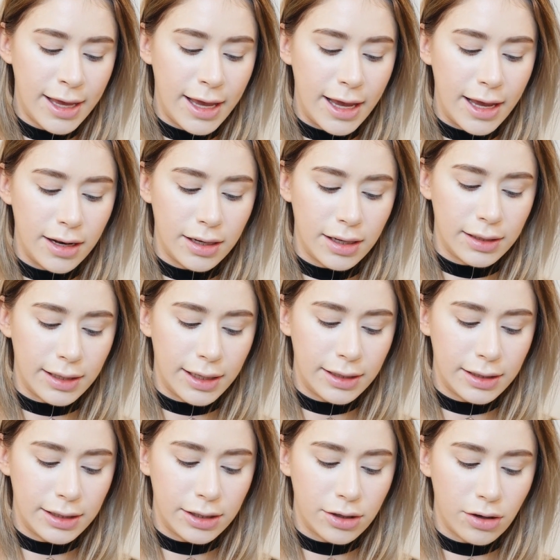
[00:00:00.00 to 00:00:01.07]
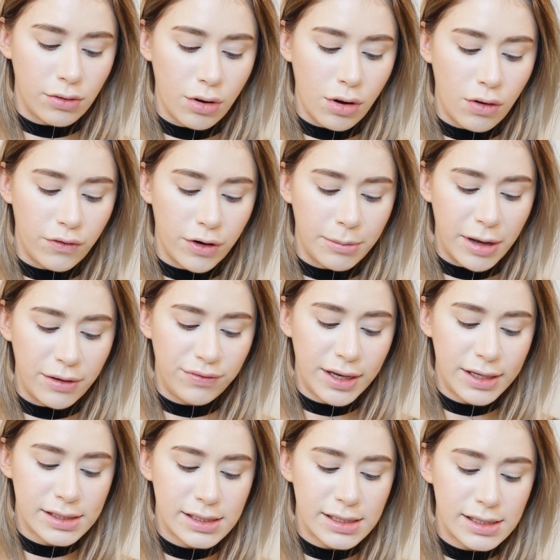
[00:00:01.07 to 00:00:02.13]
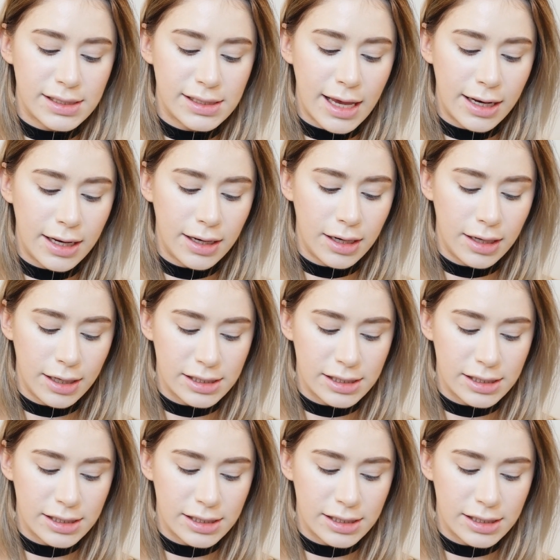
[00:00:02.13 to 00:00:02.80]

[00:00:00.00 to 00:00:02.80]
and lightly go over my face to set it,